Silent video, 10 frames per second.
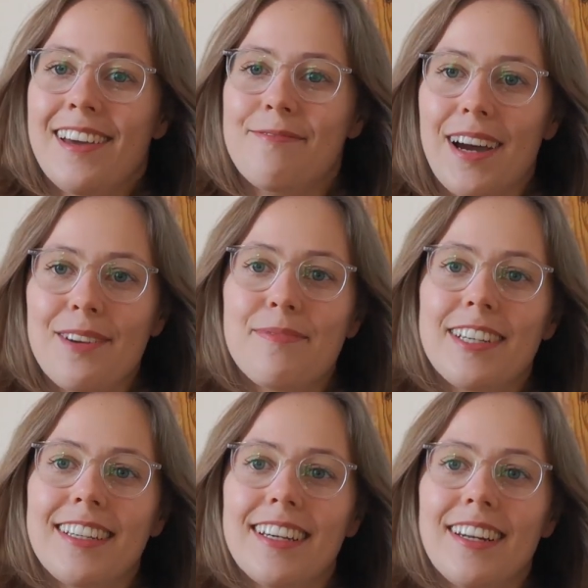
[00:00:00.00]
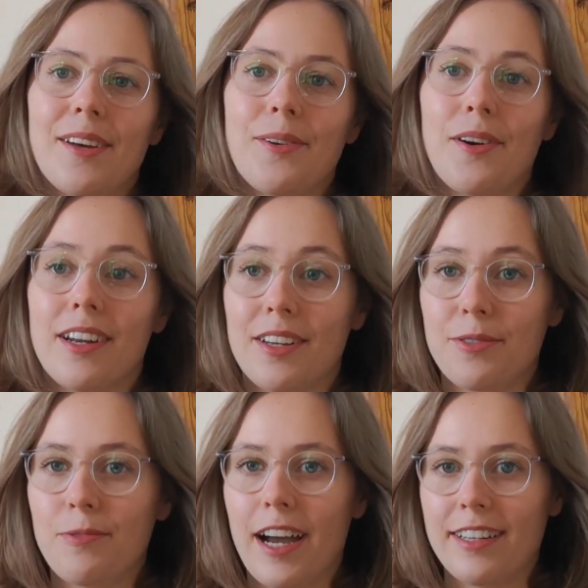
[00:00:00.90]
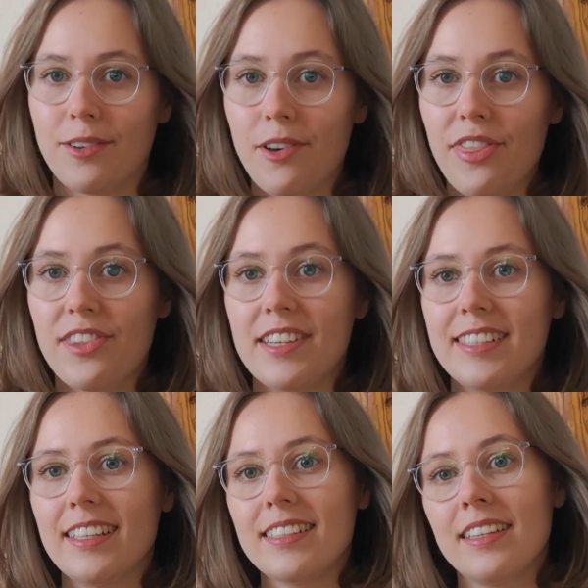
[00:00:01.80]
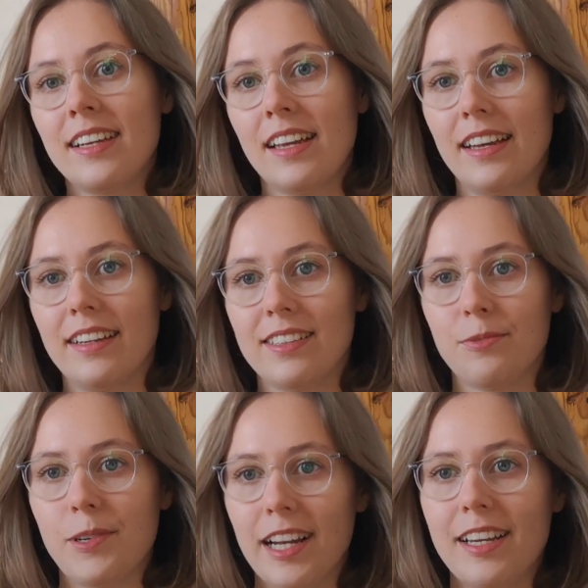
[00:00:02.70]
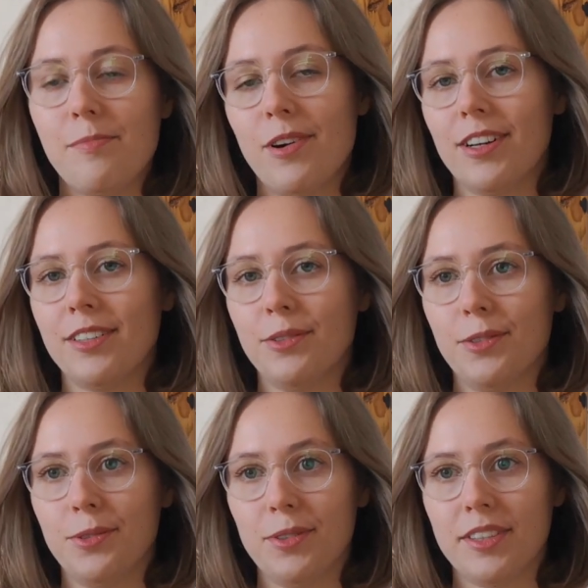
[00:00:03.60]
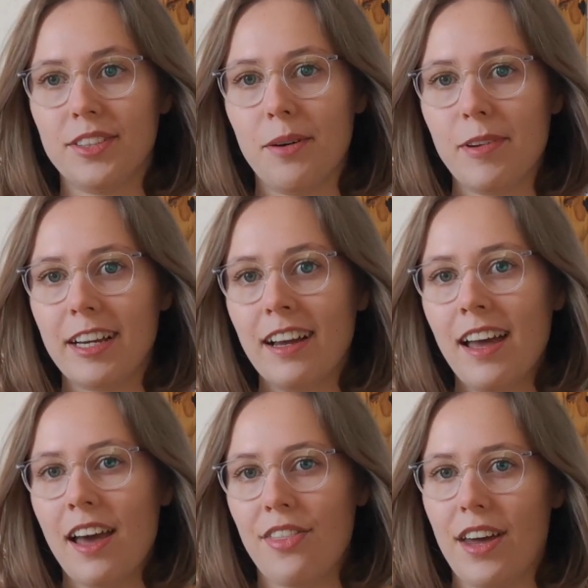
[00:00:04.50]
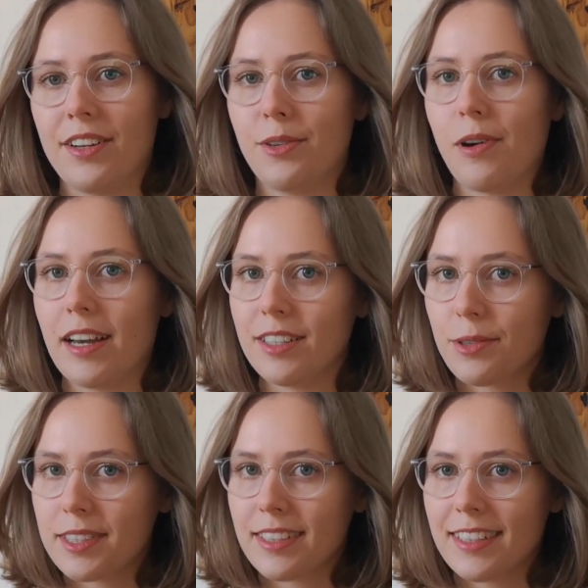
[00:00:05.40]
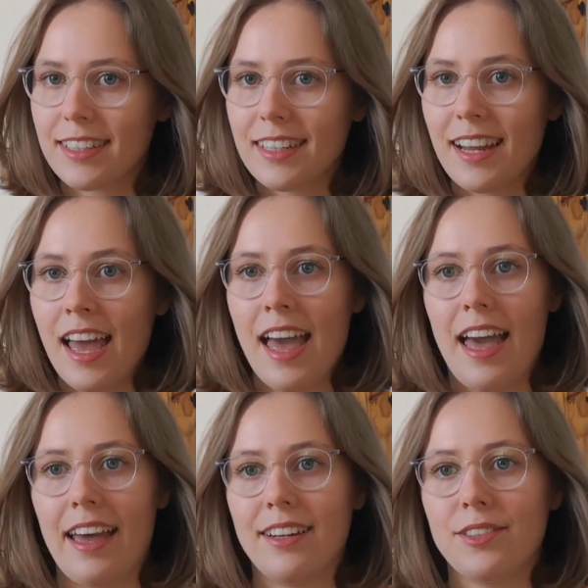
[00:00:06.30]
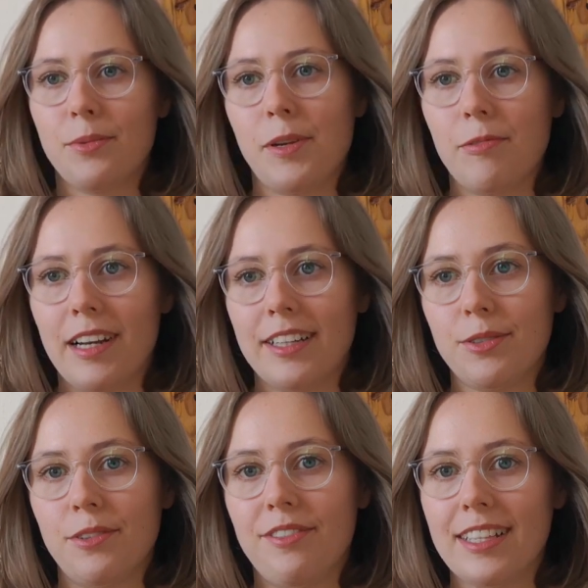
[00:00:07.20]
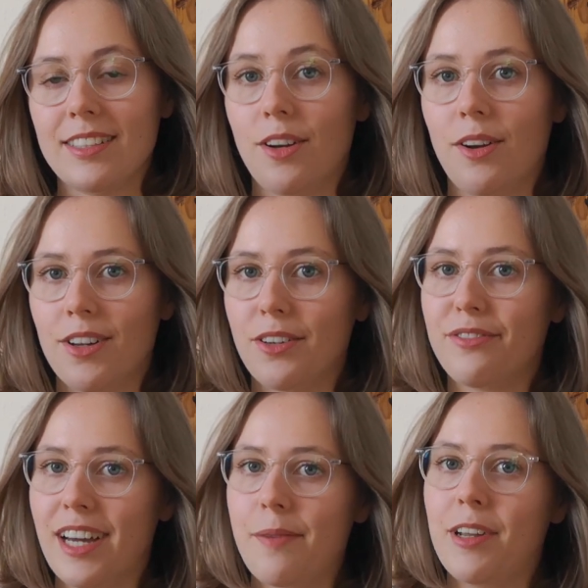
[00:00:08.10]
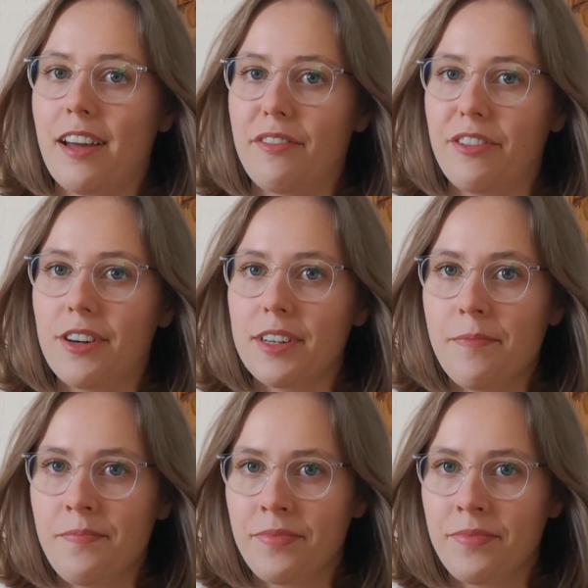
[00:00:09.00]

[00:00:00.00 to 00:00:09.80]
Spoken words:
In my opinion, in order to write a good thesis, it is really important to choose a topic that you are interested in and to be willing to invest a lot of time and effort.